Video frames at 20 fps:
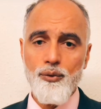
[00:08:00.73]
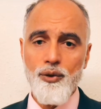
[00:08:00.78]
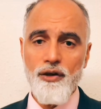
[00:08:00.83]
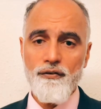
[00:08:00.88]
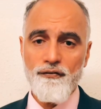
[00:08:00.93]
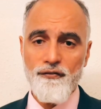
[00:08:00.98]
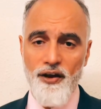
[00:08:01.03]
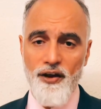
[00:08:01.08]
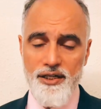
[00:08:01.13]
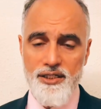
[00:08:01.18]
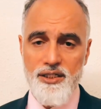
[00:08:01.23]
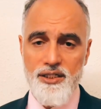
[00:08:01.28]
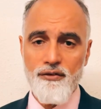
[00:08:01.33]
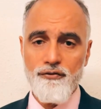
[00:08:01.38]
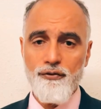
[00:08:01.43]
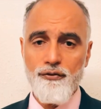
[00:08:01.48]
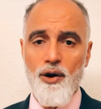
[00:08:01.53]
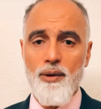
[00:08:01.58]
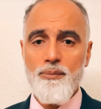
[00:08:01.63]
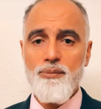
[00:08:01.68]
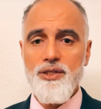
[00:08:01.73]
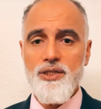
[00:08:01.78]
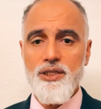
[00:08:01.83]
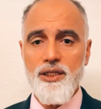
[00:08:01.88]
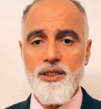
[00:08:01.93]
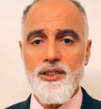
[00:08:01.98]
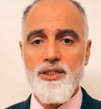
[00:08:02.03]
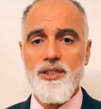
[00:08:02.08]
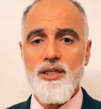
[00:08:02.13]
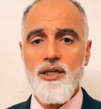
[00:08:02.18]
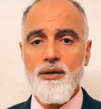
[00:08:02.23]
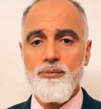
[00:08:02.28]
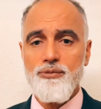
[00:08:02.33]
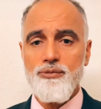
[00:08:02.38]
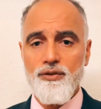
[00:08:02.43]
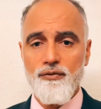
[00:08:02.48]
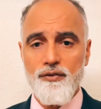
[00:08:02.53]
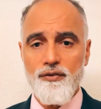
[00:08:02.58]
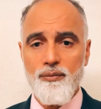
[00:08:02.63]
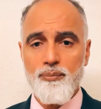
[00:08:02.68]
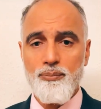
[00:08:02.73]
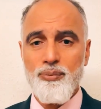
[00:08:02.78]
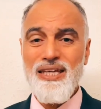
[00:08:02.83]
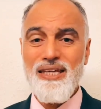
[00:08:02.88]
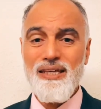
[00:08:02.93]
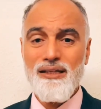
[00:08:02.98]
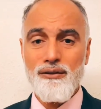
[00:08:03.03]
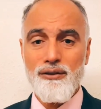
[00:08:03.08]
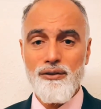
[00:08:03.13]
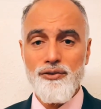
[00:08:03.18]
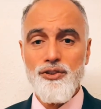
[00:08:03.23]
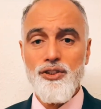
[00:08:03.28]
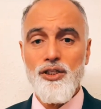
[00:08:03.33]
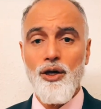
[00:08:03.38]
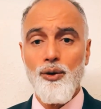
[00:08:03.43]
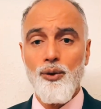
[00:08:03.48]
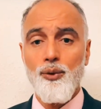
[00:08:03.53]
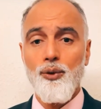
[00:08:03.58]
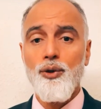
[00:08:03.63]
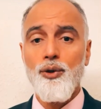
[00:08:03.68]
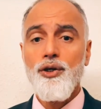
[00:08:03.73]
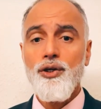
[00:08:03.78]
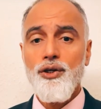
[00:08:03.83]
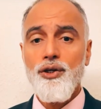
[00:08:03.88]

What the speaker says: effective remedy in terms of an appeal, so